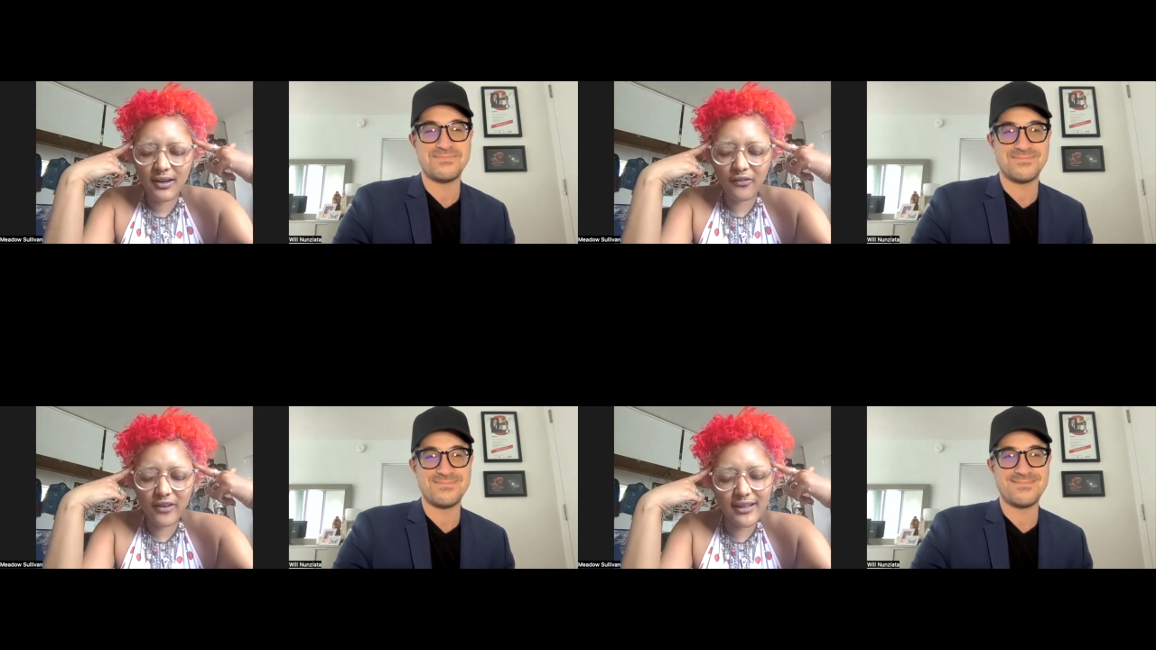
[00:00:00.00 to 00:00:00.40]

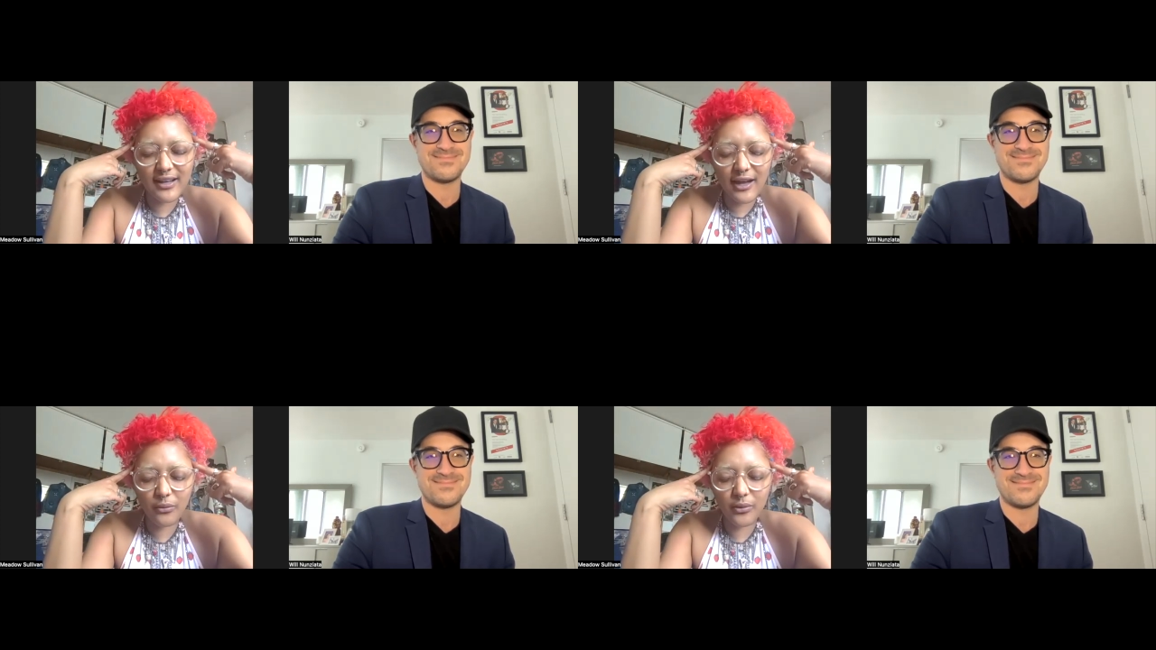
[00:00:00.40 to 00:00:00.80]
Speaker 1: right
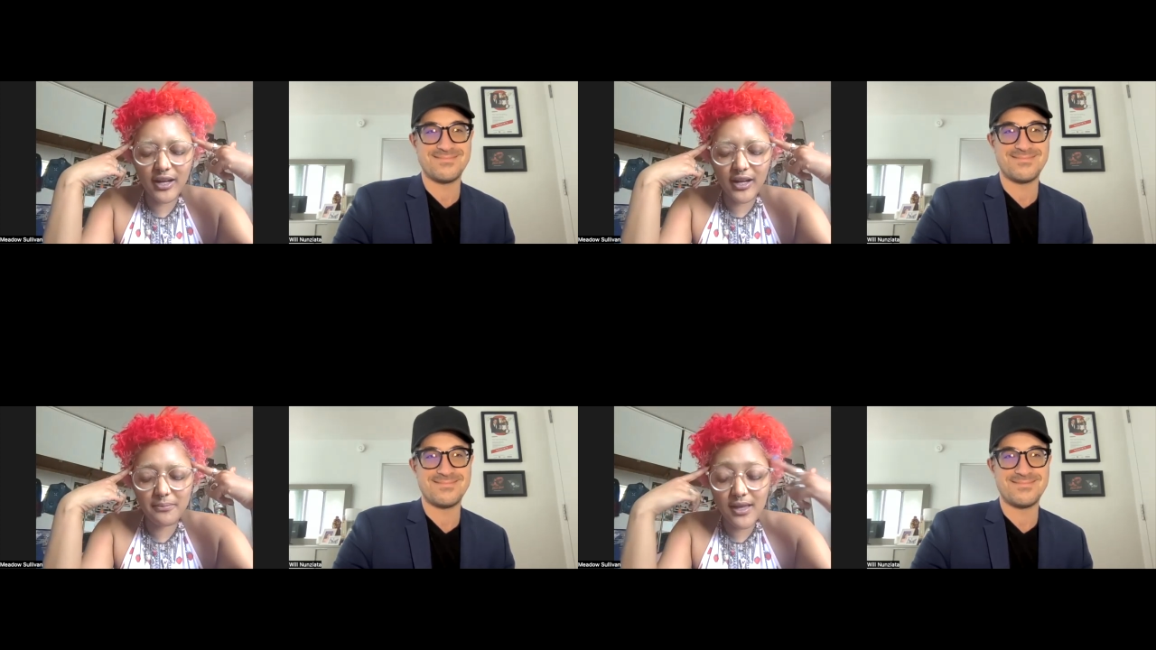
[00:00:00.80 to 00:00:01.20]
now when
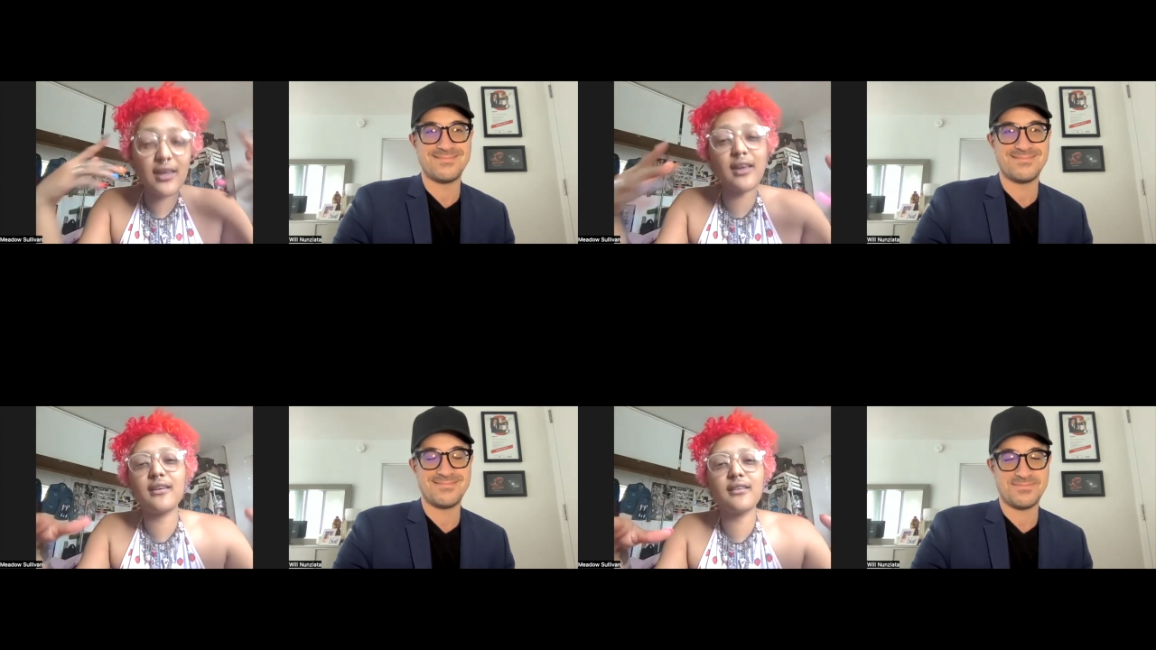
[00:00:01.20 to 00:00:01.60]
I'm
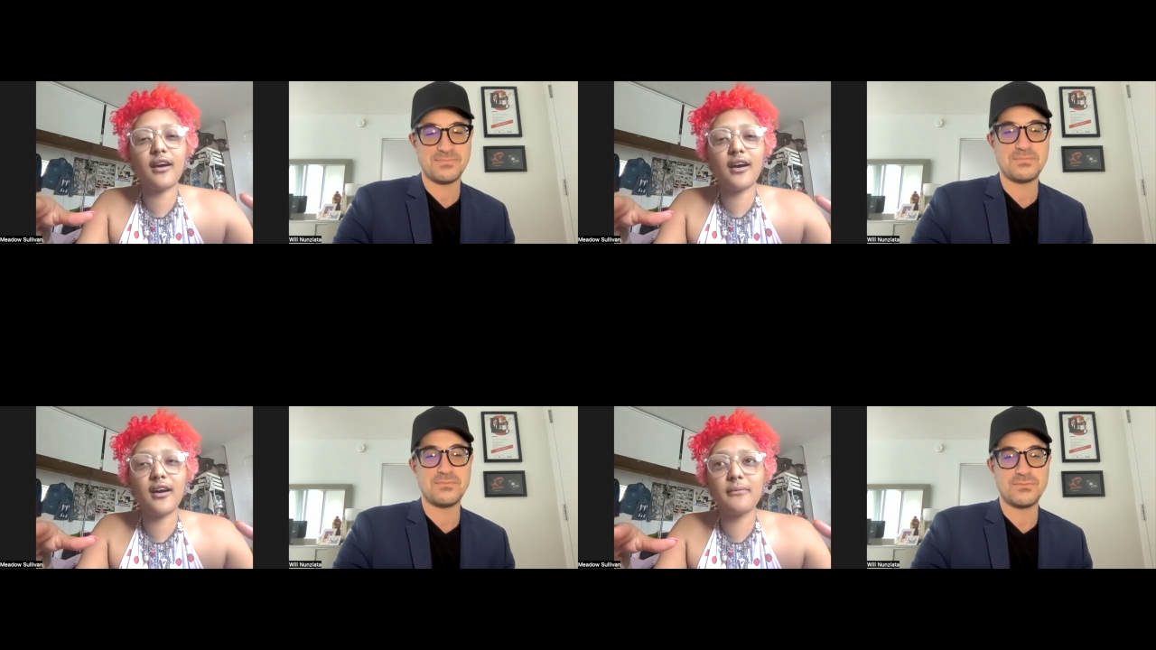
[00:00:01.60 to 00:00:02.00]
making
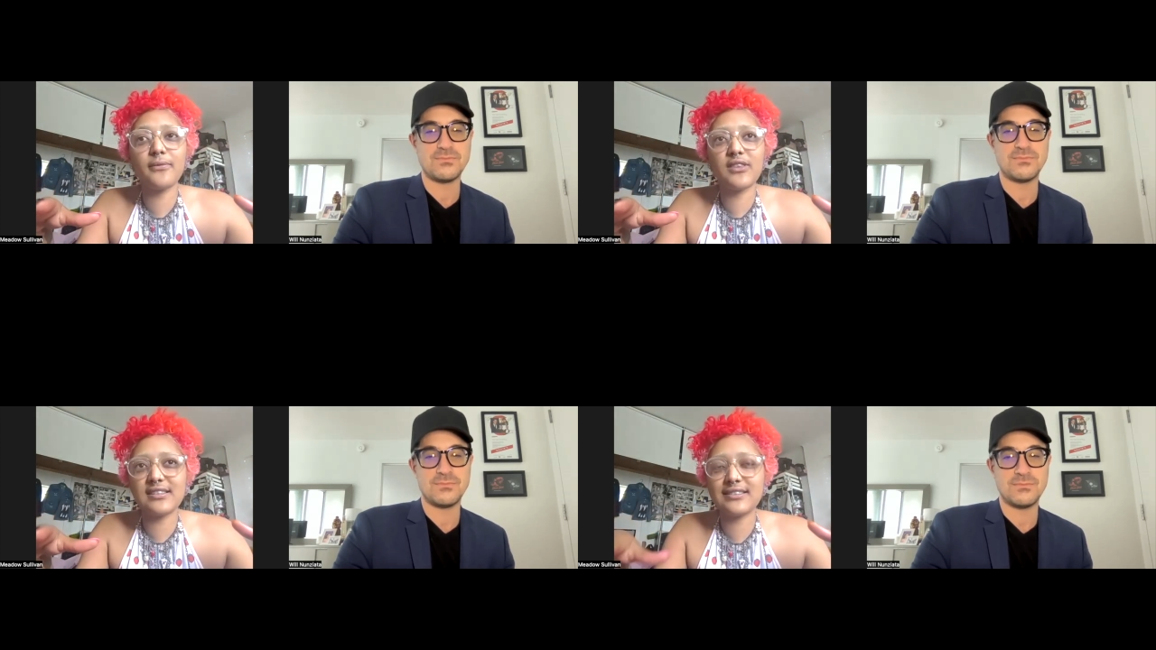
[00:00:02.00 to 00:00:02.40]
um
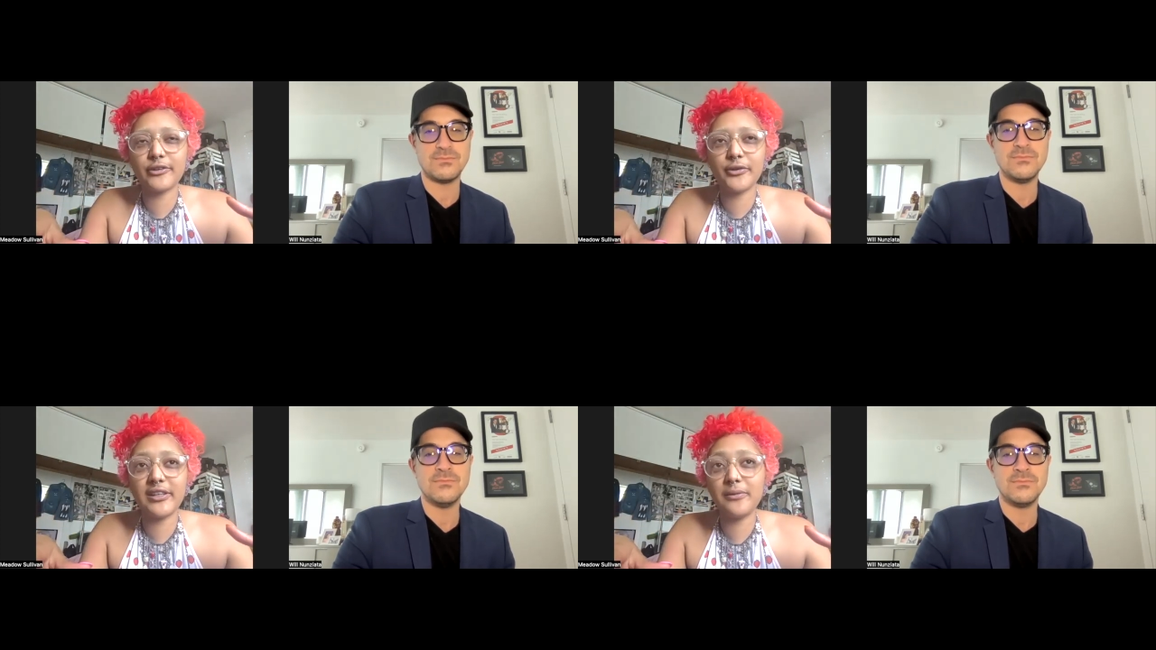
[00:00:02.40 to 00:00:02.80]
this
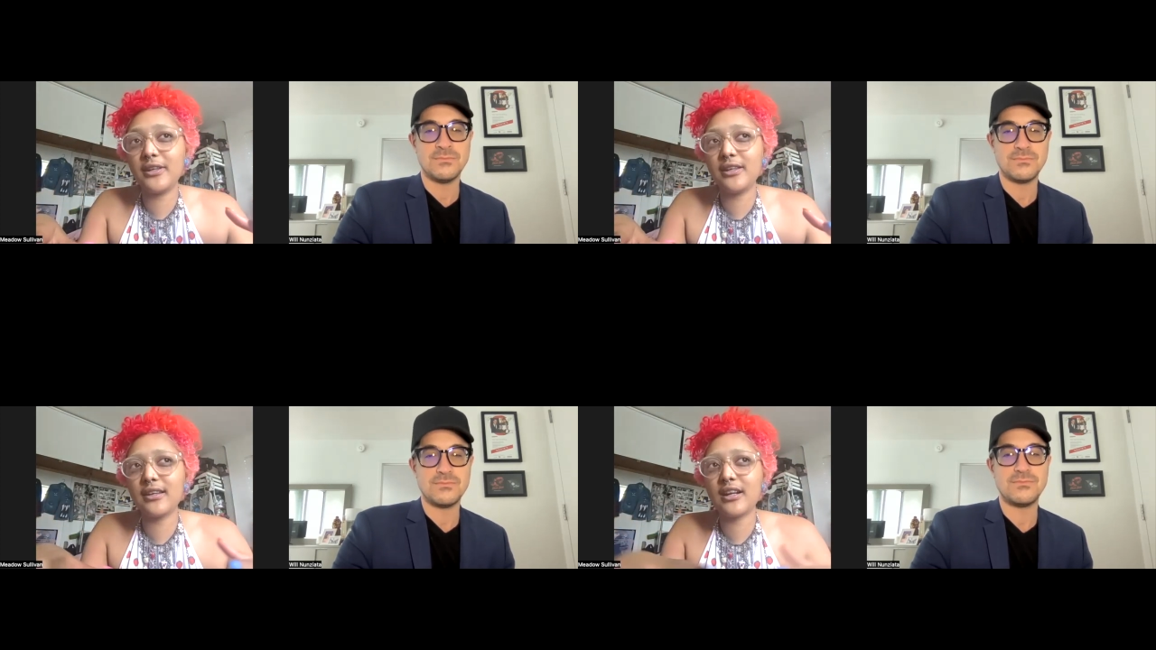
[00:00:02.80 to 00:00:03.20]
little
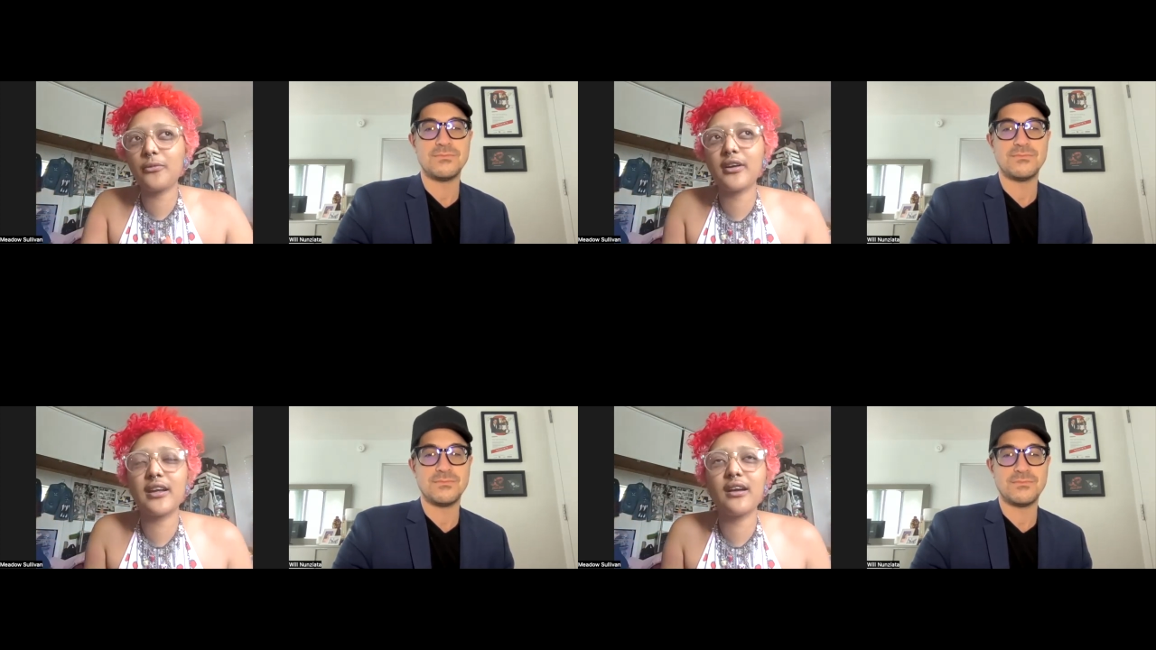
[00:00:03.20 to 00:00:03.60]
EP that I'm
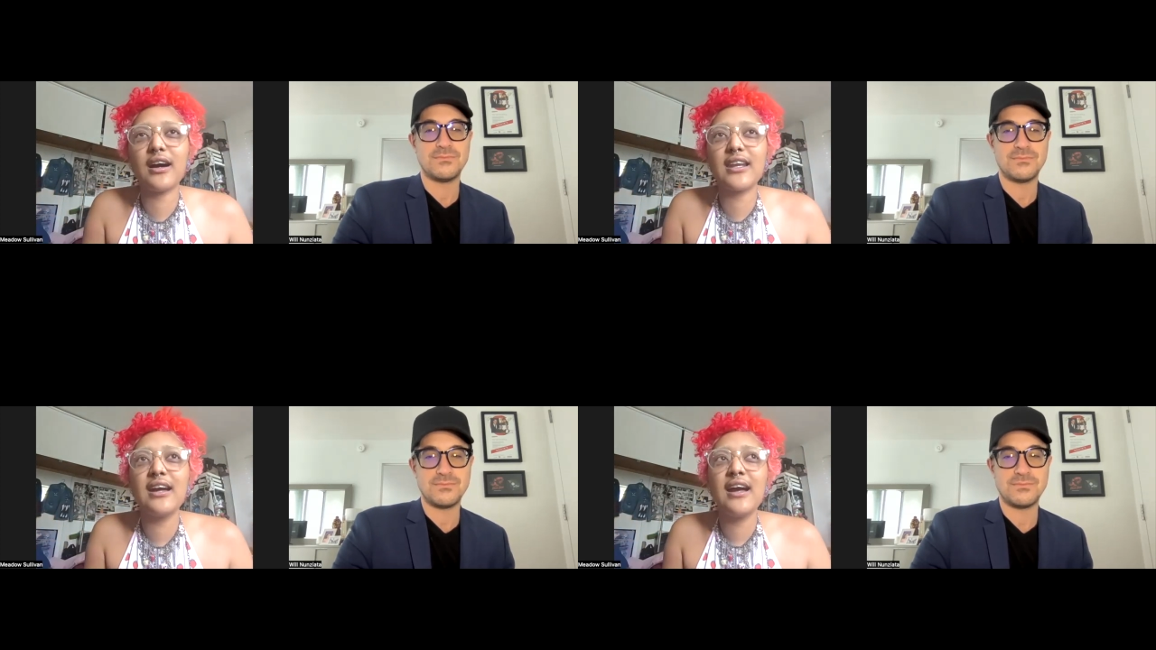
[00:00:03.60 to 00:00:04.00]
working on